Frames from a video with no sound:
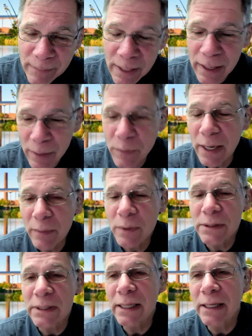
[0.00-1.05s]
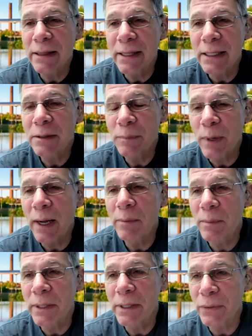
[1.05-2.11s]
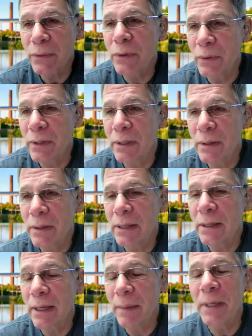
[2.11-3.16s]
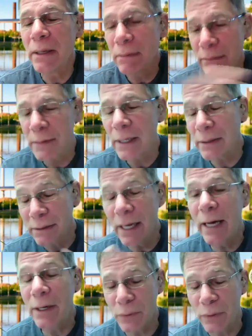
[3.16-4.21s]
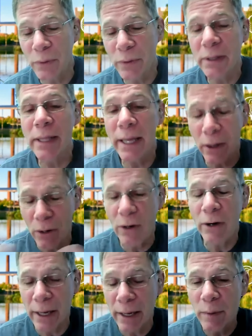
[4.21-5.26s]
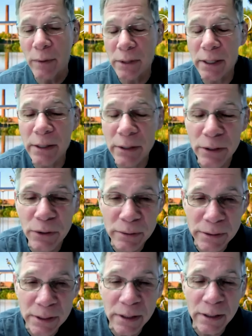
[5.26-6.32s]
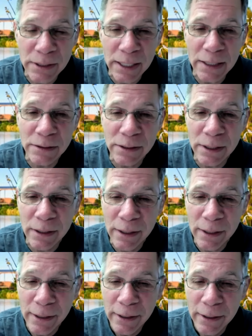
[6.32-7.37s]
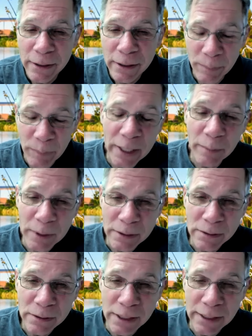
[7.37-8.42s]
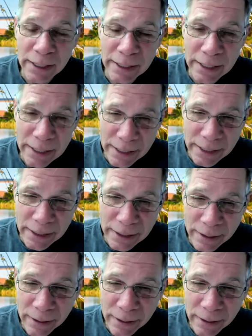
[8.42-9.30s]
I, w- I would say that that's probably true. That, that I mean, that it's not true that they are able to continue synthesizing the pigments that they need.